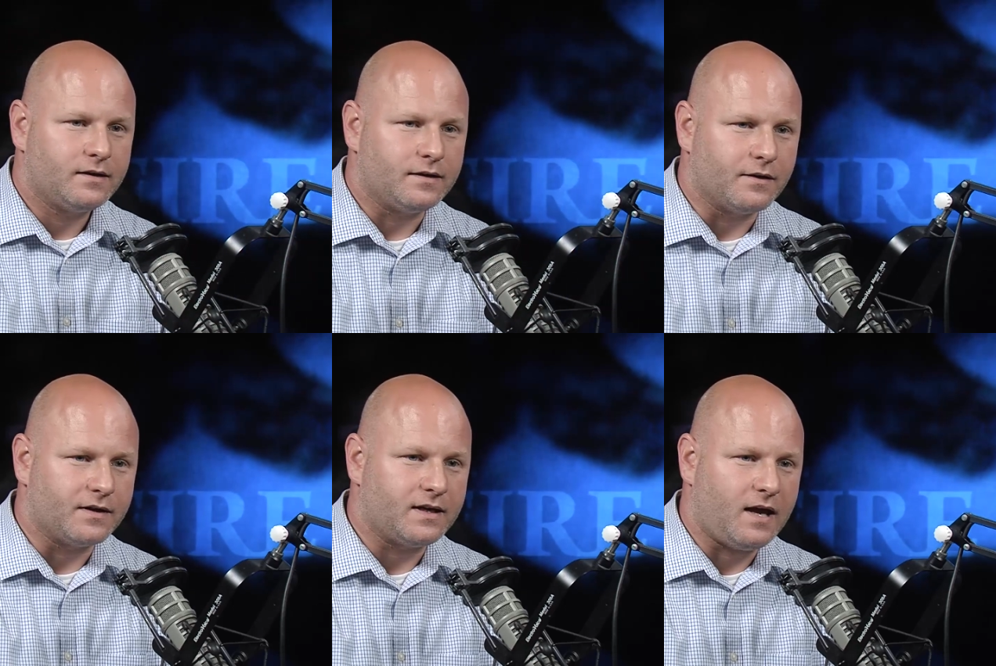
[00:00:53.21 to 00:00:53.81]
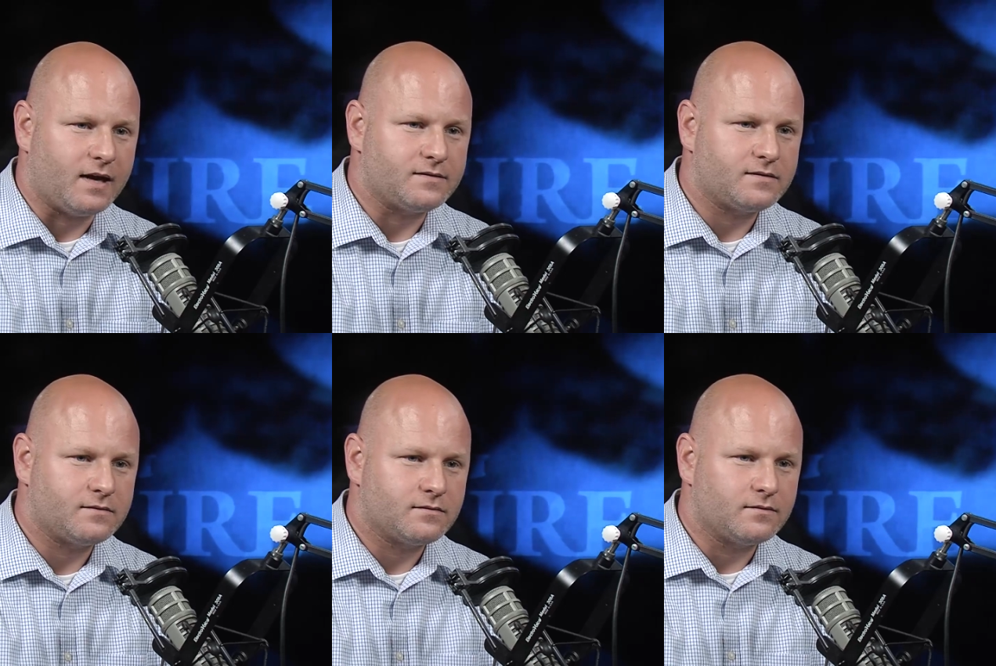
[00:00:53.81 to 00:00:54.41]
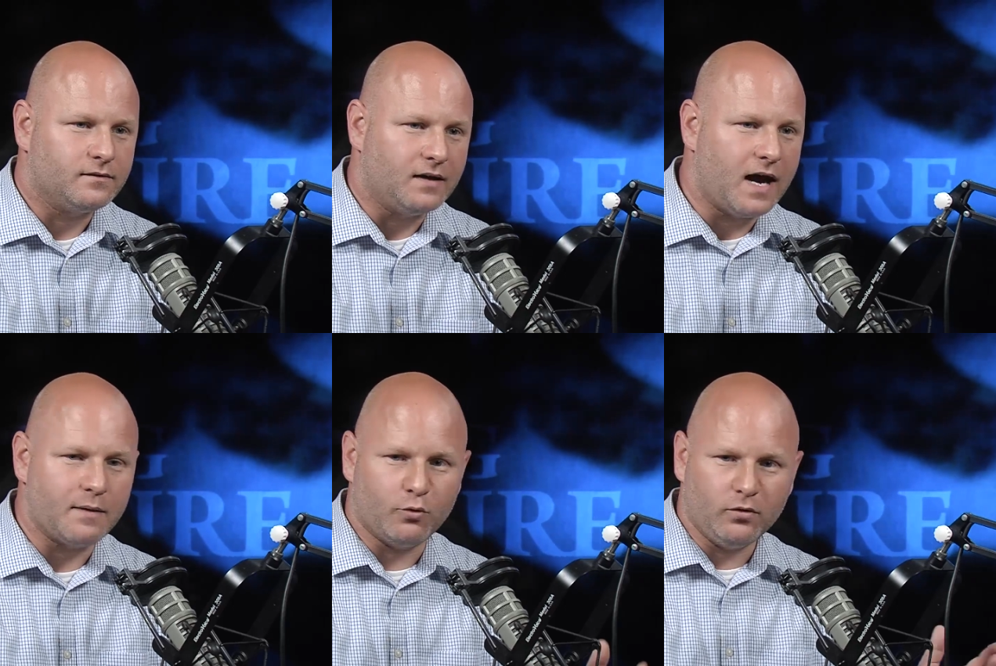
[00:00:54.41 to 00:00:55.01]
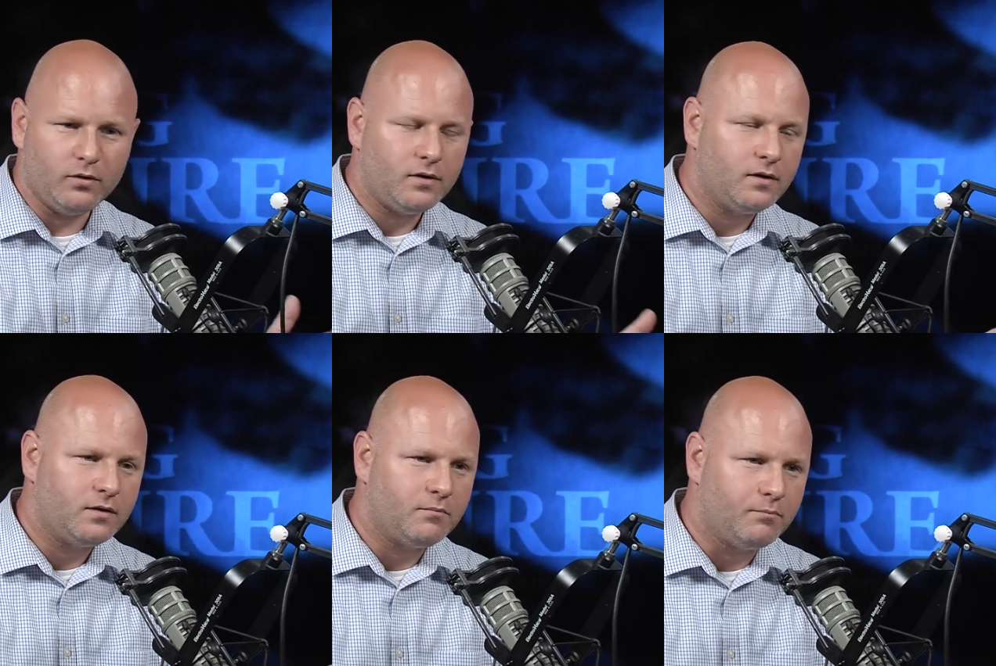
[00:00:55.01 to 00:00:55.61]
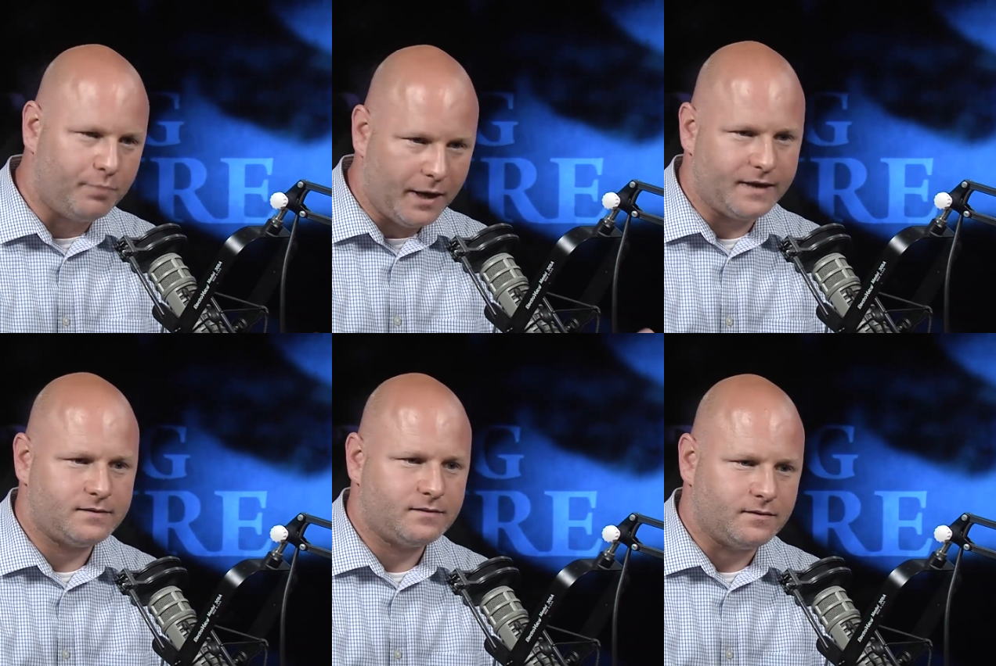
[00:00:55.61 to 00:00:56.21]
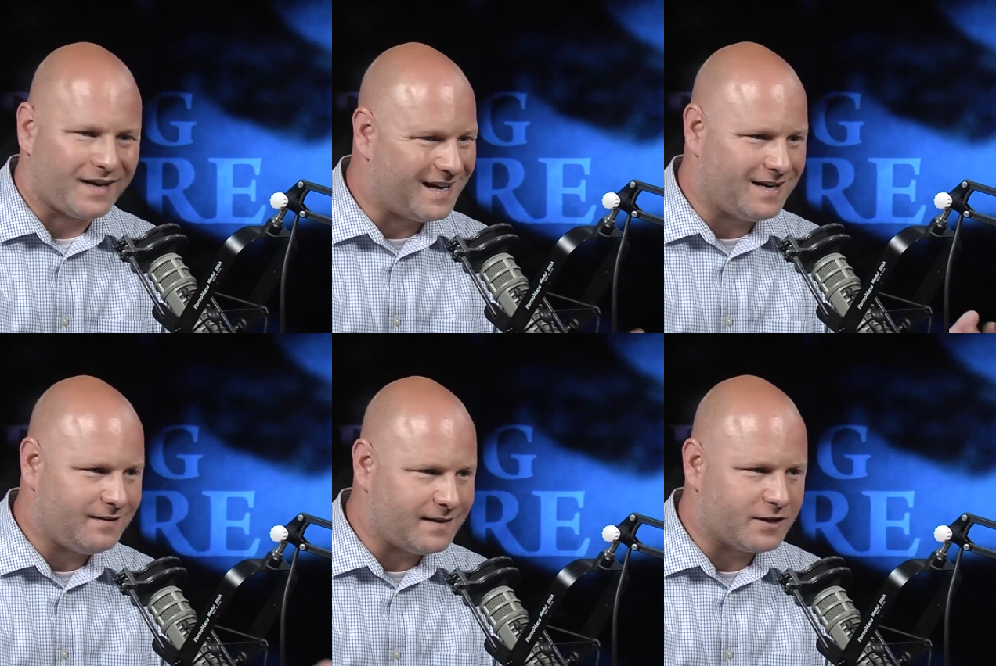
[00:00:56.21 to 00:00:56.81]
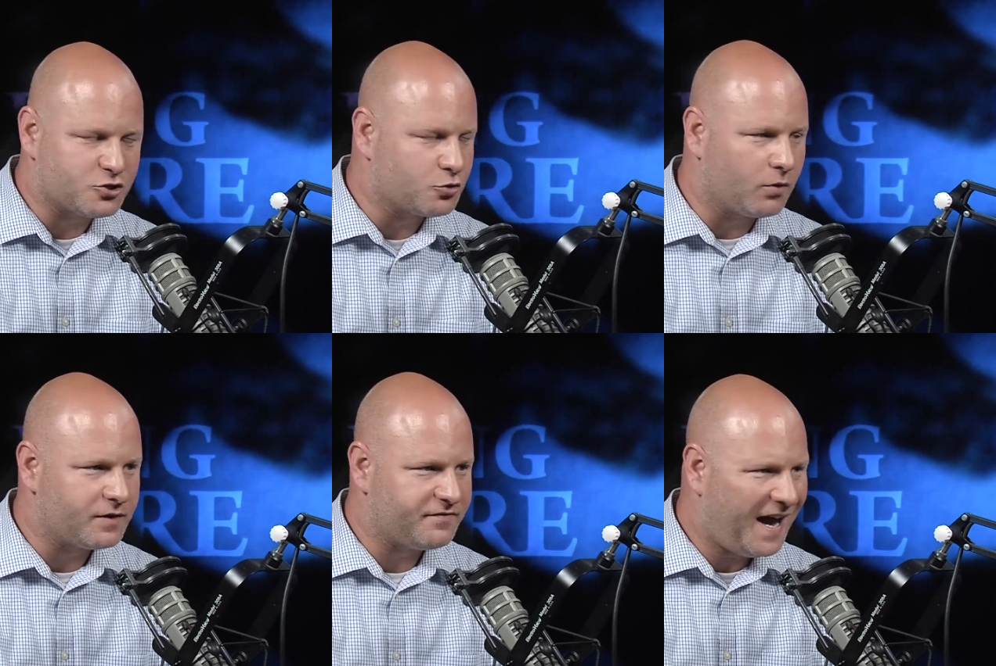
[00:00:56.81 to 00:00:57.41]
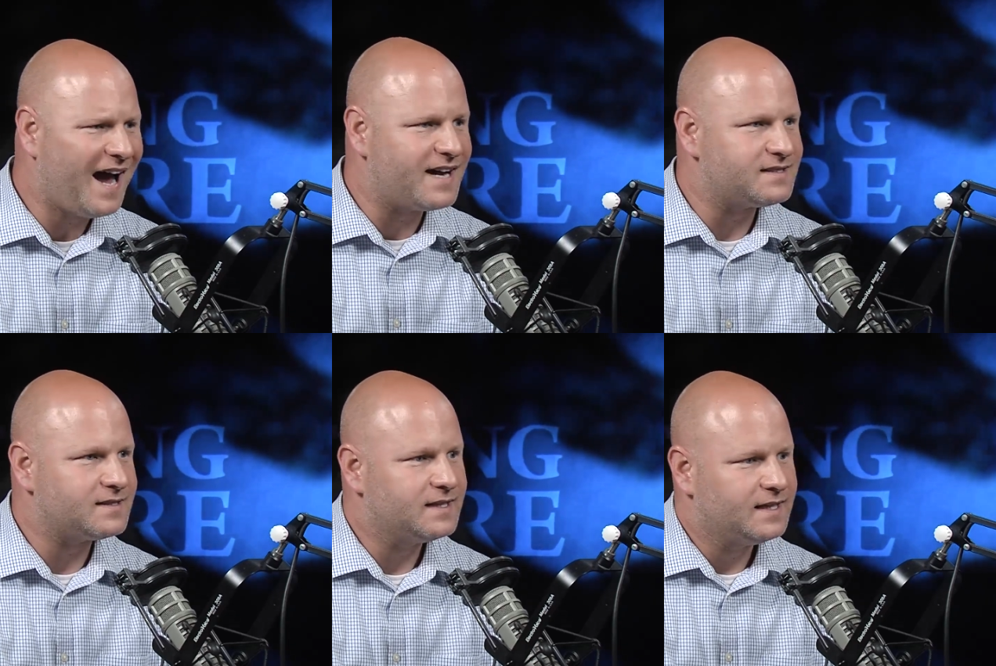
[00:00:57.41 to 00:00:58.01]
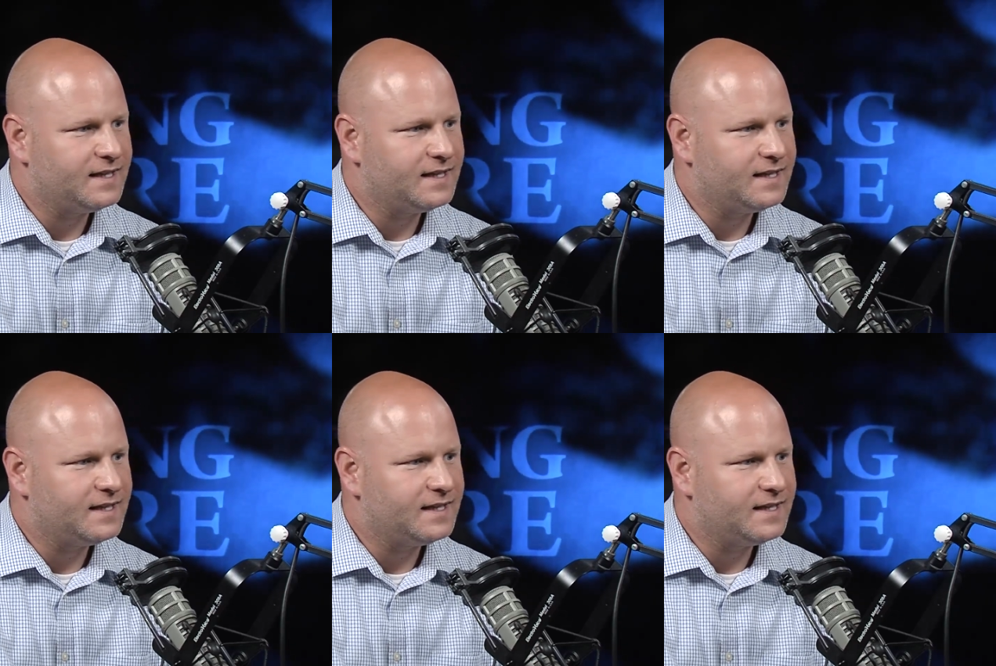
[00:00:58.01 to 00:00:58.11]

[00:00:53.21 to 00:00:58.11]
You know, they can't libel, but anything short of that,